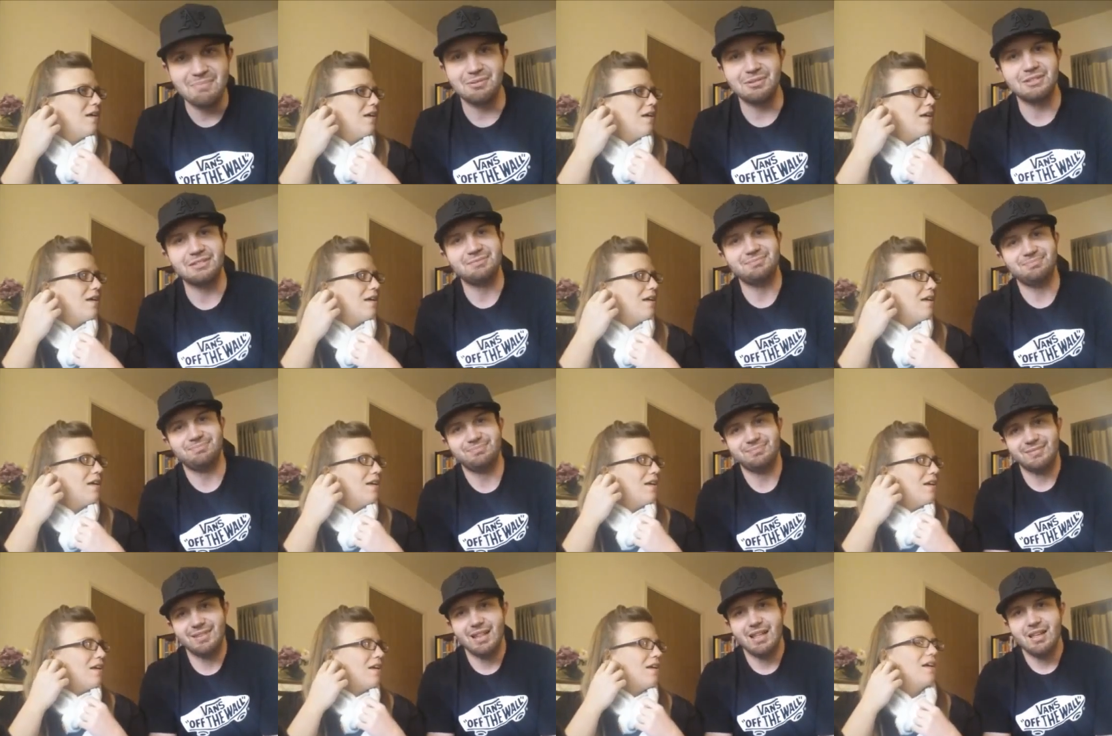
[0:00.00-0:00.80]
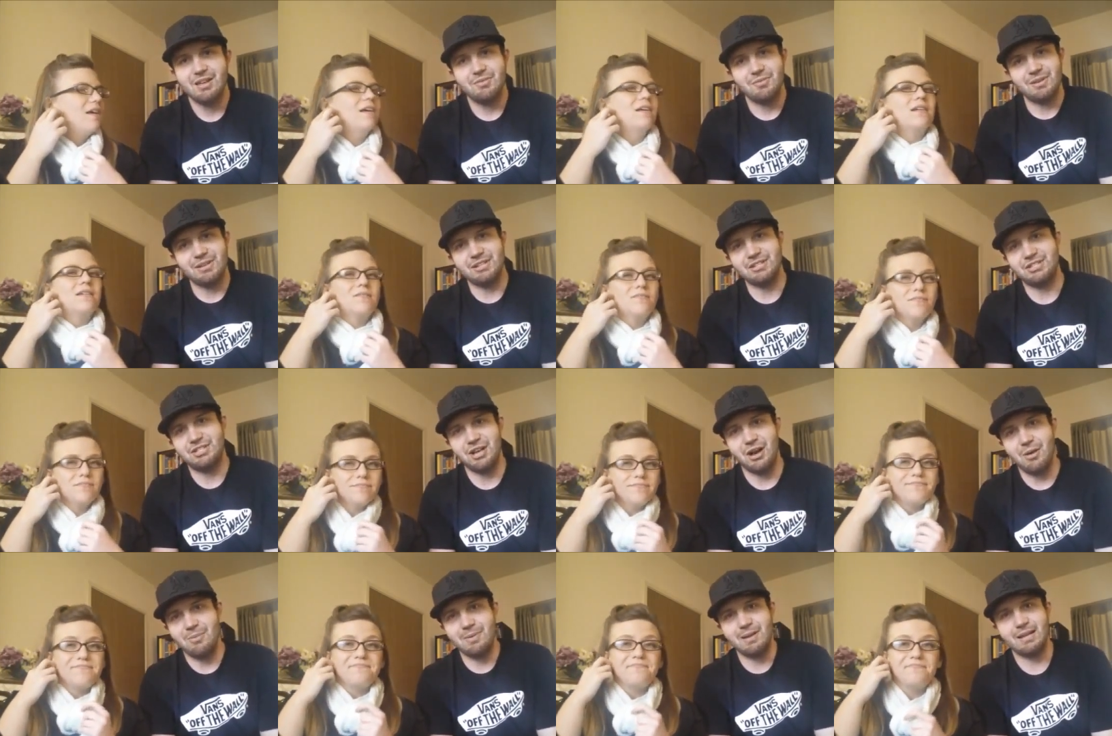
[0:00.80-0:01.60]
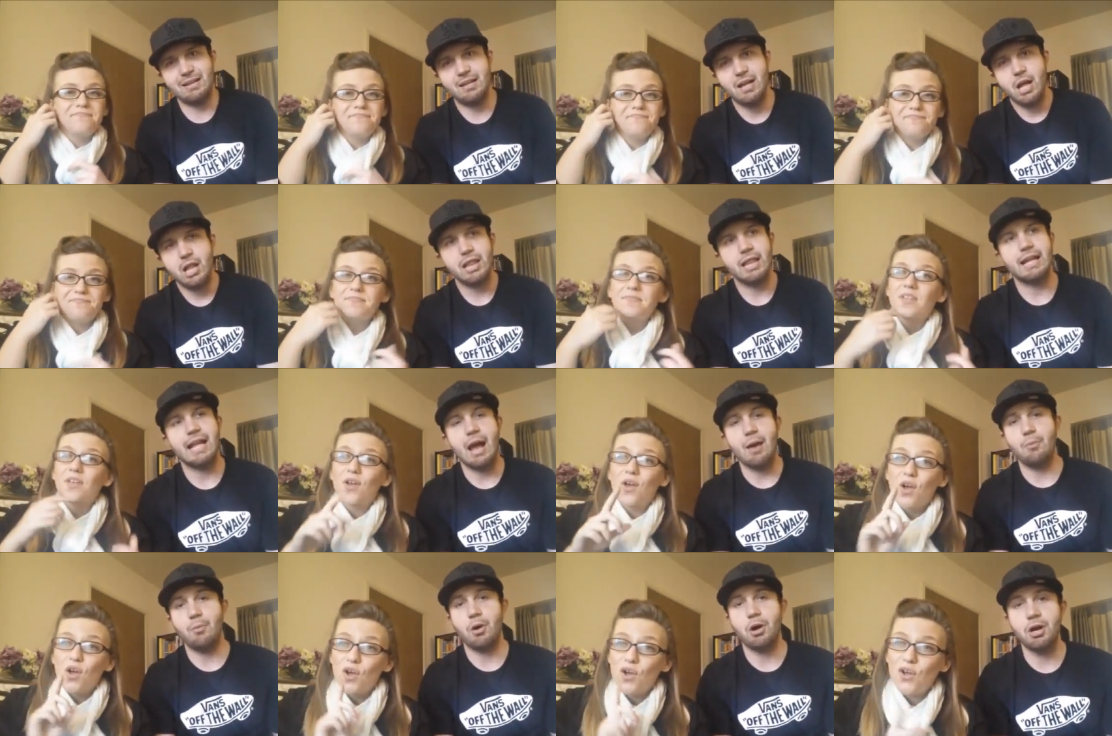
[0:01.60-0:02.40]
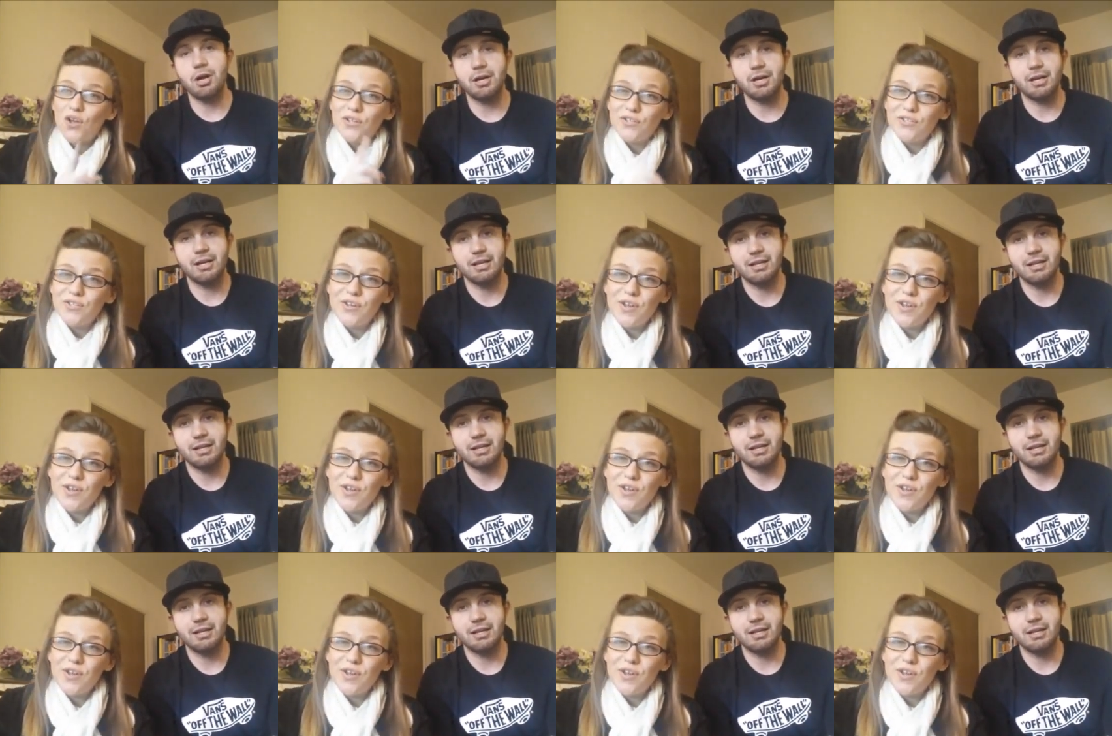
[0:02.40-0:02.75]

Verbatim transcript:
Speaker 1: paper. When you show me, like at work.